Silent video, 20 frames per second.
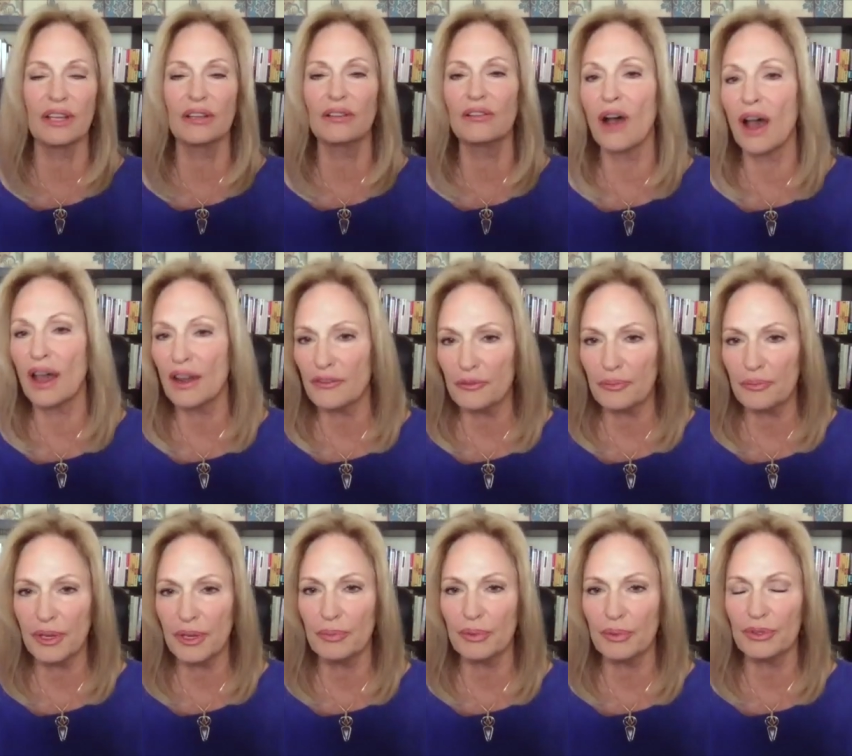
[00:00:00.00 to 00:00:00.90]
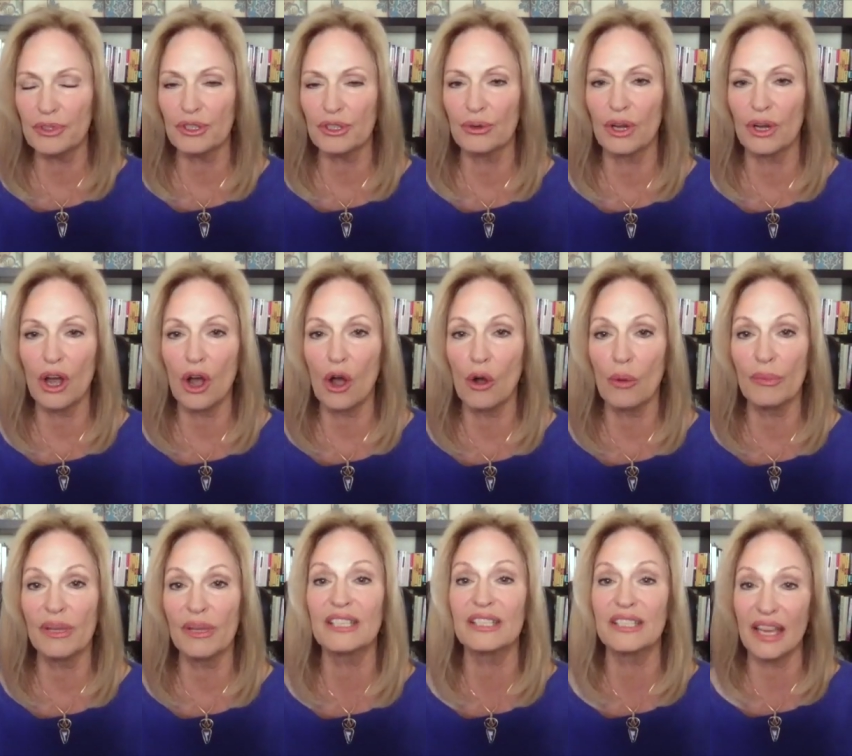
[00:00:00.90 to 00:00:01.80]
a lot of people to a home.
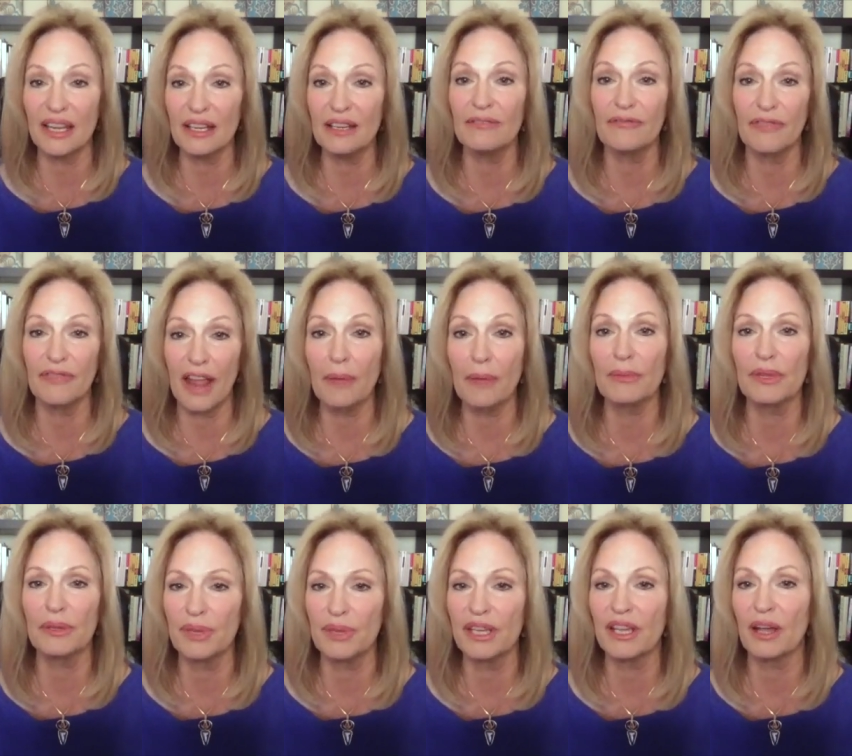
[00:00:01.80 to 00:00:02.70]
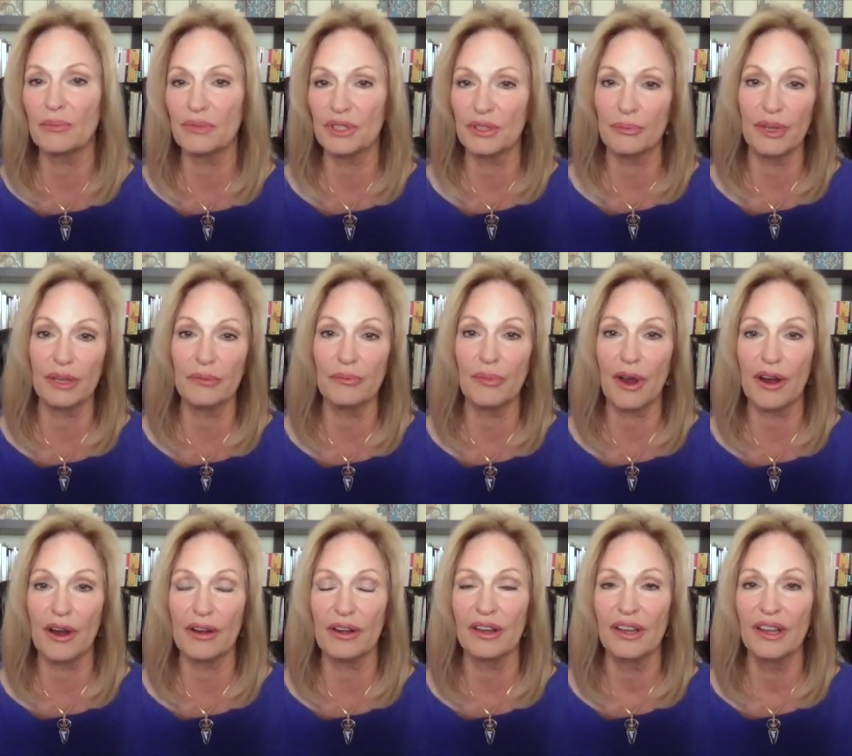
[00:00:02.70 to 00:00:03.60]
Extended family becomes a big
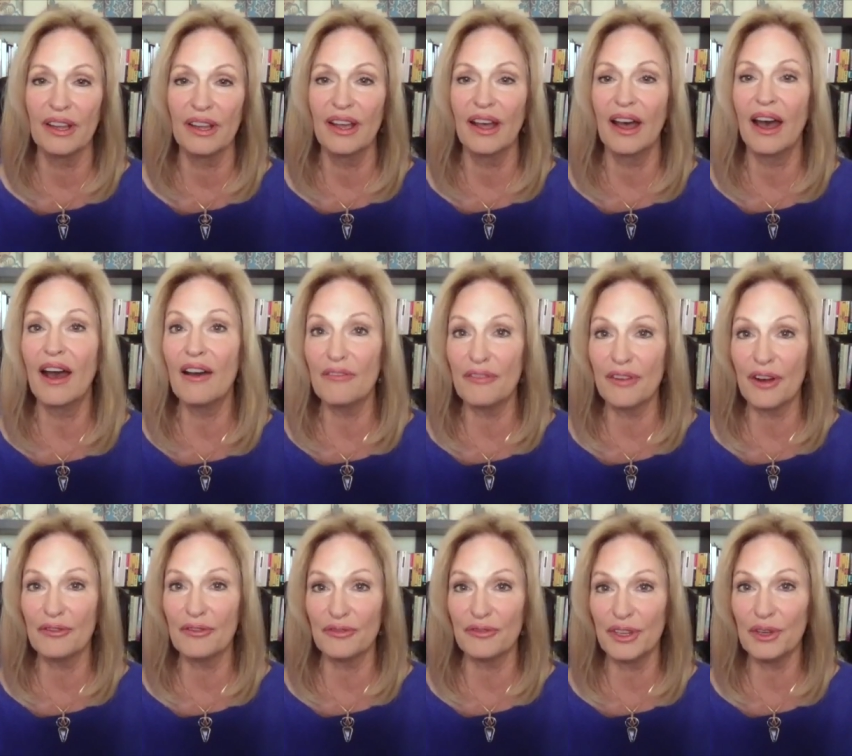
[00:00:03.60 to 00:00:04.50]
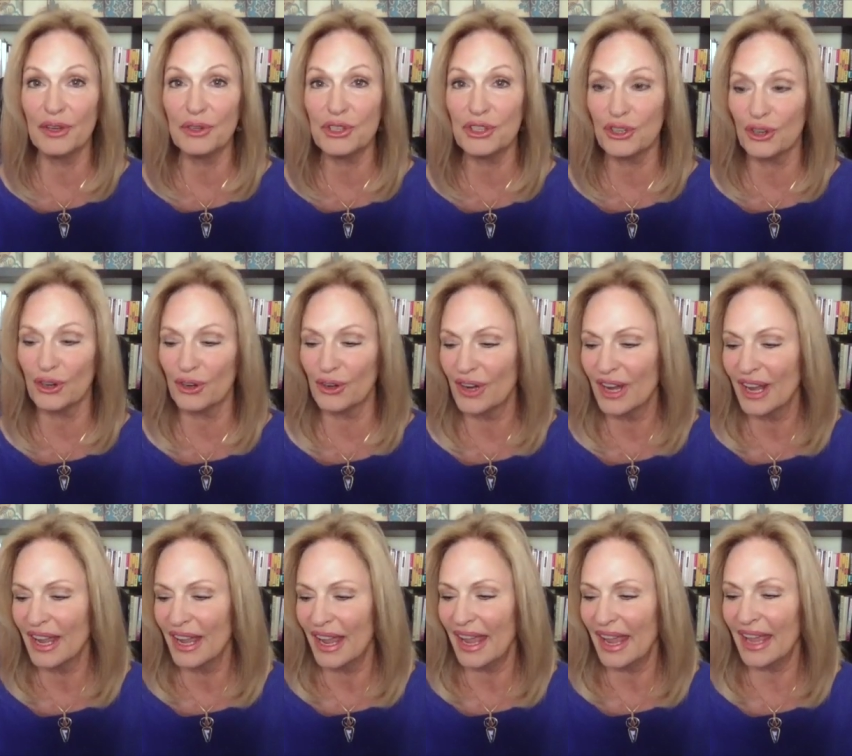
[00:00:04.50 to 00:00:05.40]
part of our future.
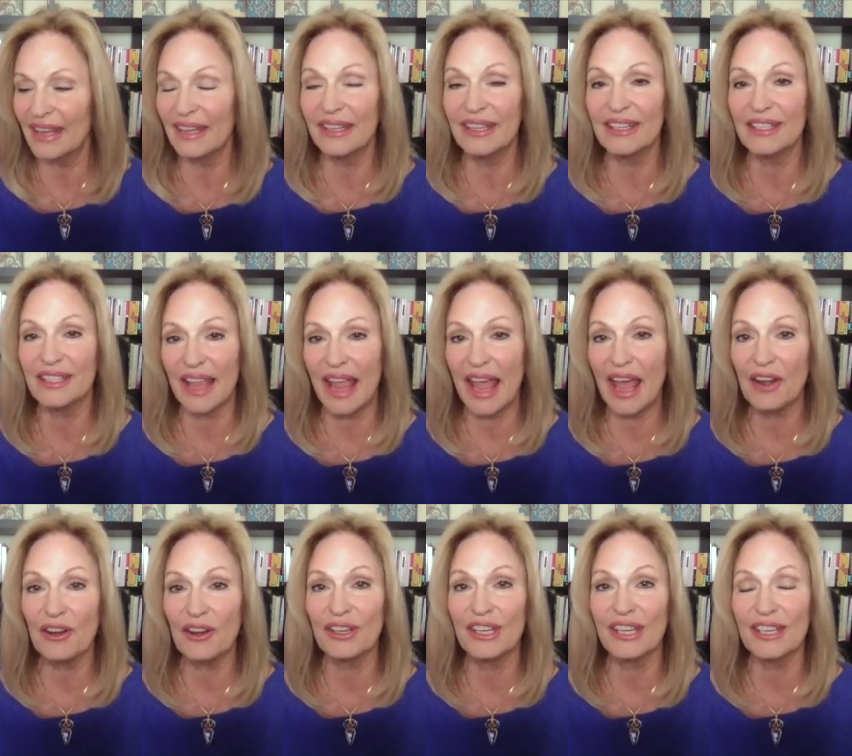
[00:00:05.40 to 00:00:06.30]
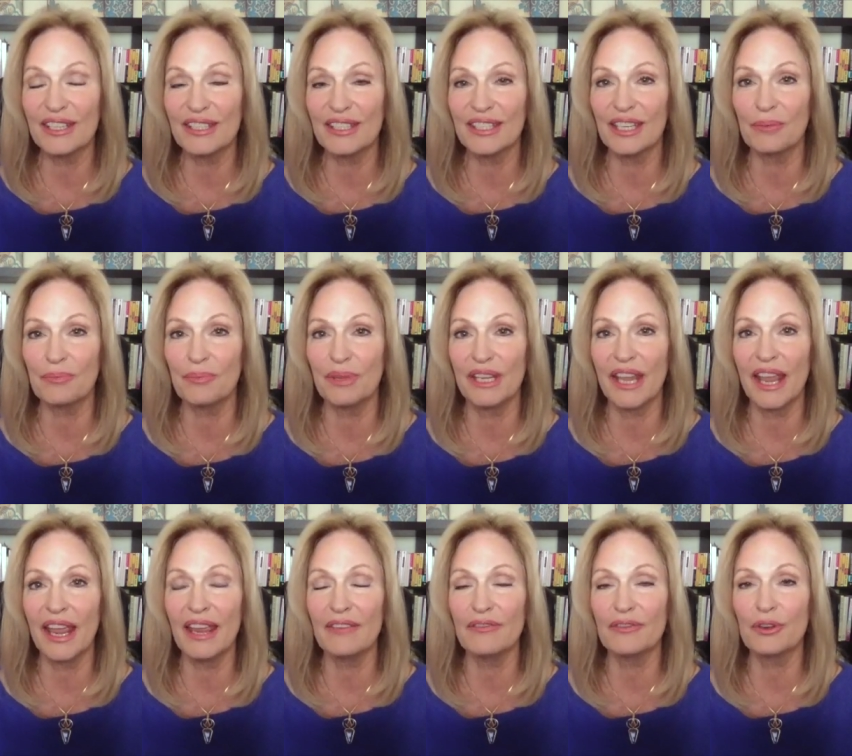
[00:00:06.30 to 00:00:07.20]
And this yeah
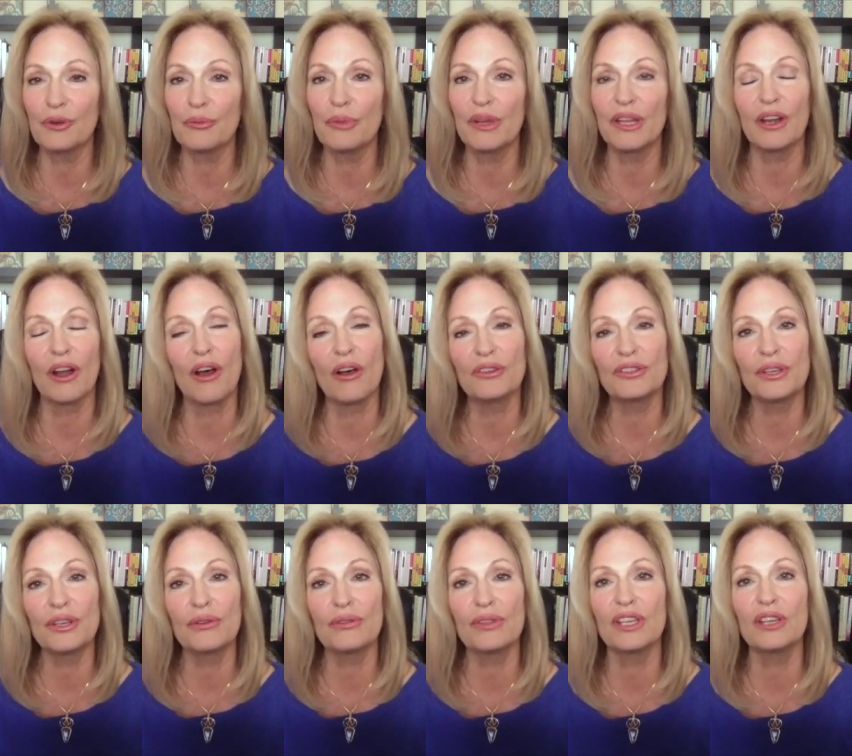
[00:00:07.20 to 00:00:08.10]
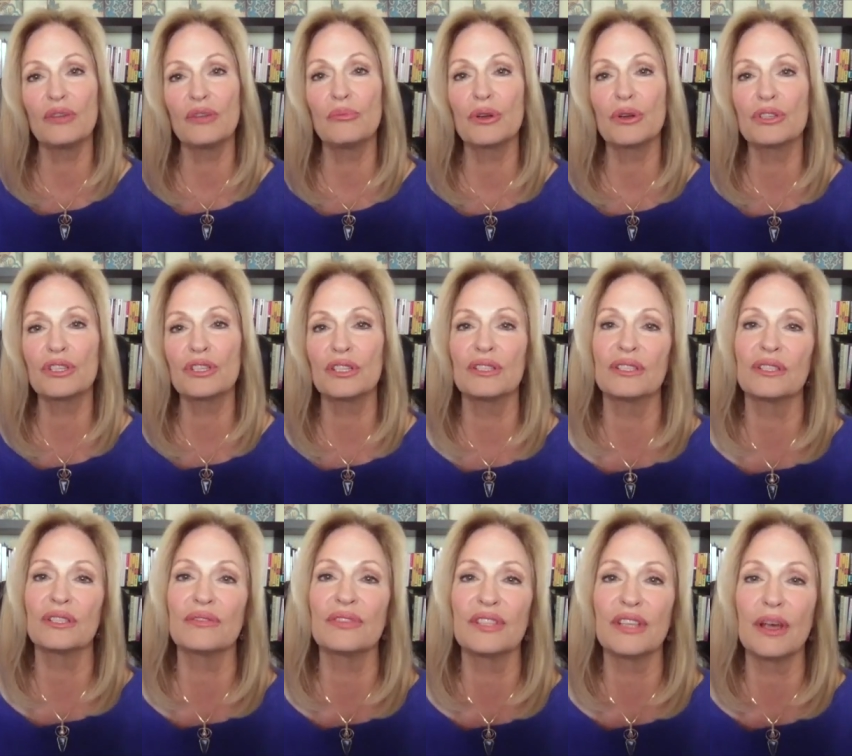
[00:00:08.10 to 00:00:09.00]
behavior, but also the emergence
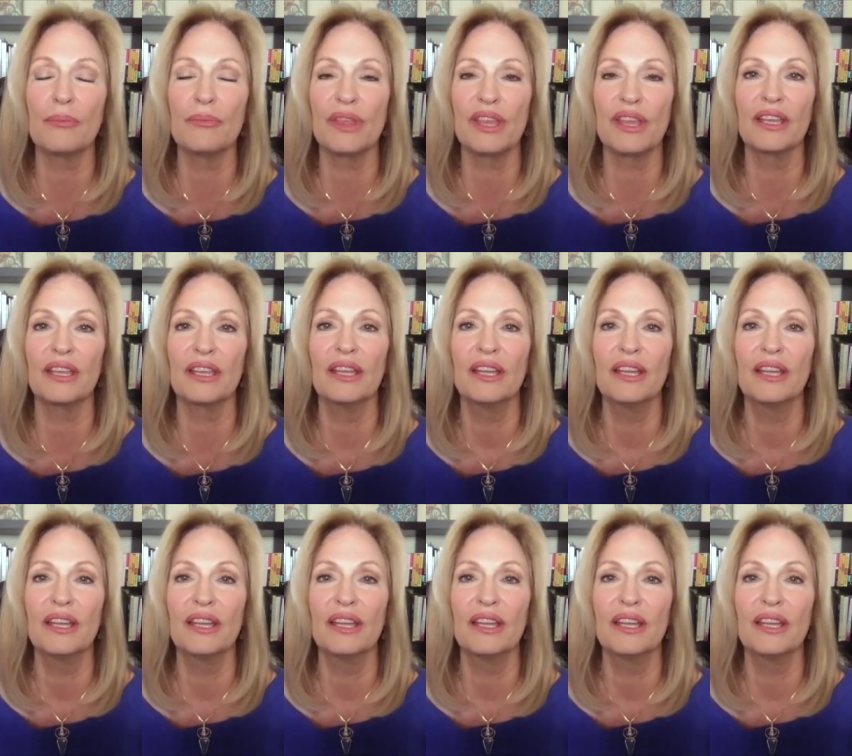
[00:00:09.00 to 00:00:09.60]
of something